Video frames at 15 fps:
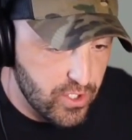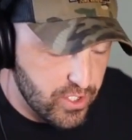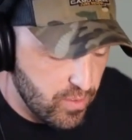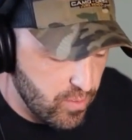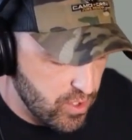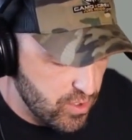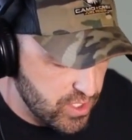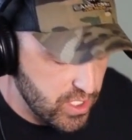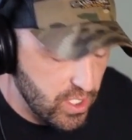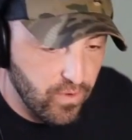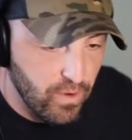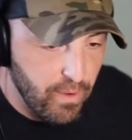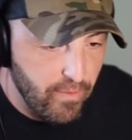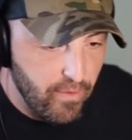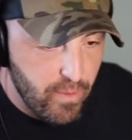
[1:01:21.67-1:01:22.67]
When you steal
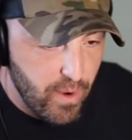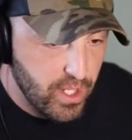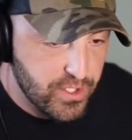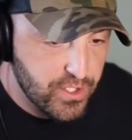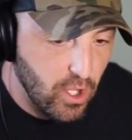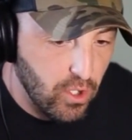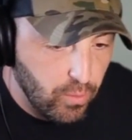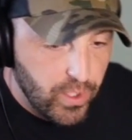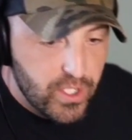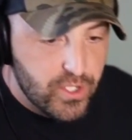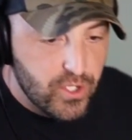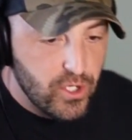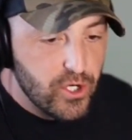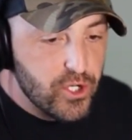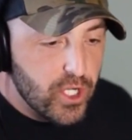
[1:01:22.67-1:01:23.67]
from everybody, it's called
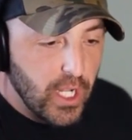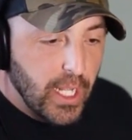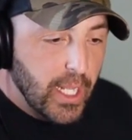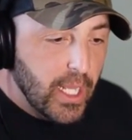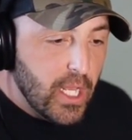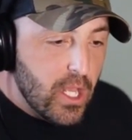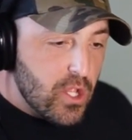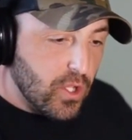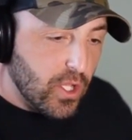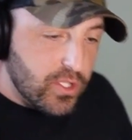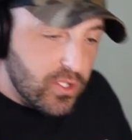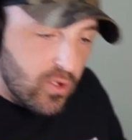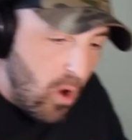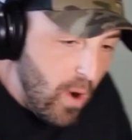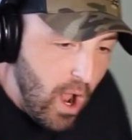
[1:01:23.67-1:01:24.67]
research. So let's
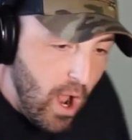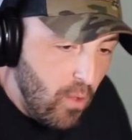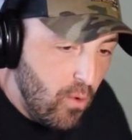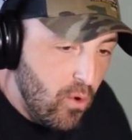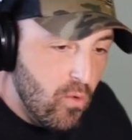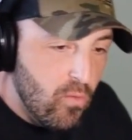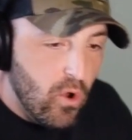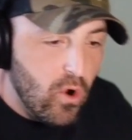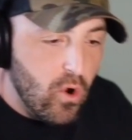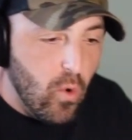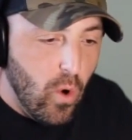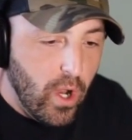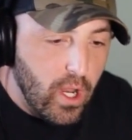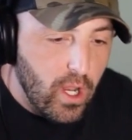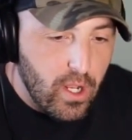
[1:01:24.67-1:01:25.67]
go around the room real
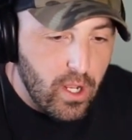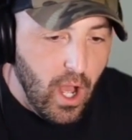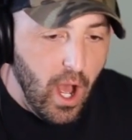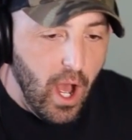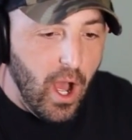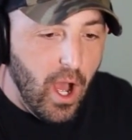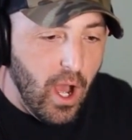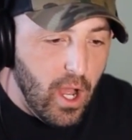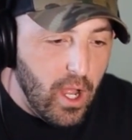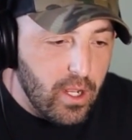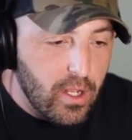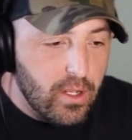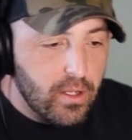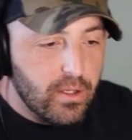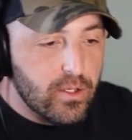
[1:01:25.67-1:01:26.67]
quick.
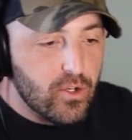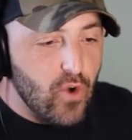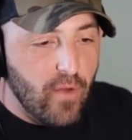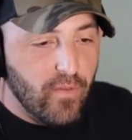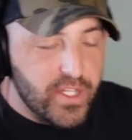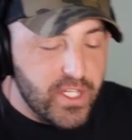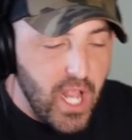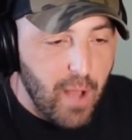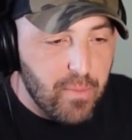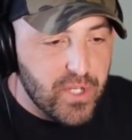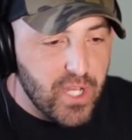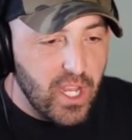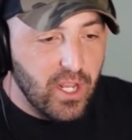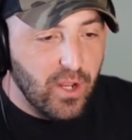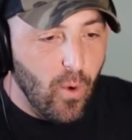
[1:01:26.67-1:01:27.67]
Travis, top
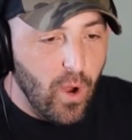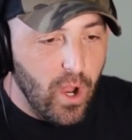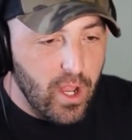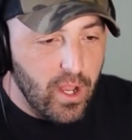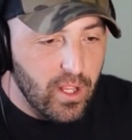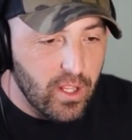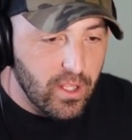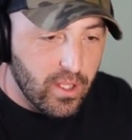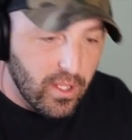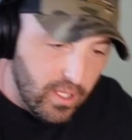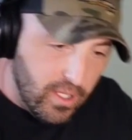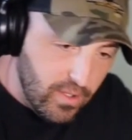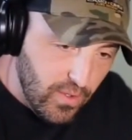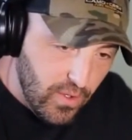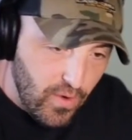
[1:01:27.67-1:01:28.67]
takeaway:
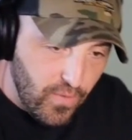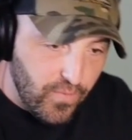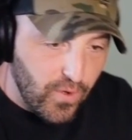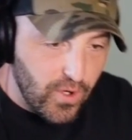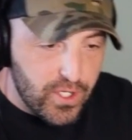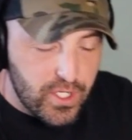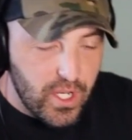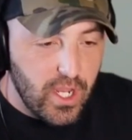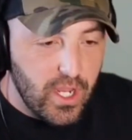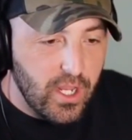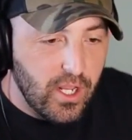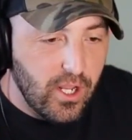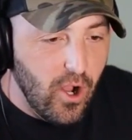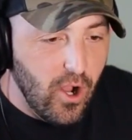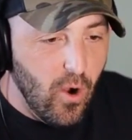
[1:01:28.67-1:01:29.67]
your first day
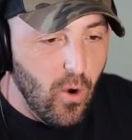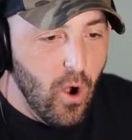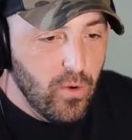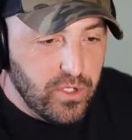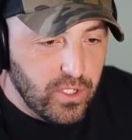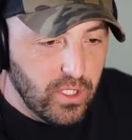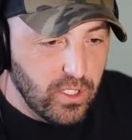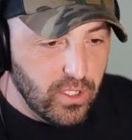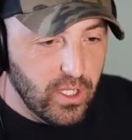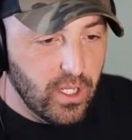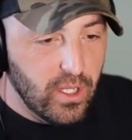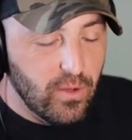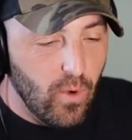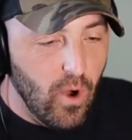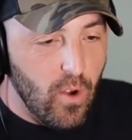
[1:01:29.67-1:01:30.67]
co-hosting the
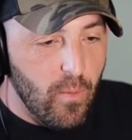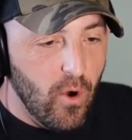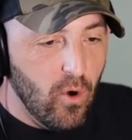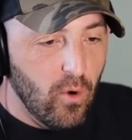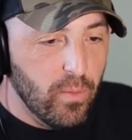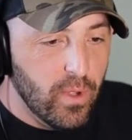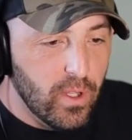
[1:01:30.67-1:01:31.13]
Welcome Home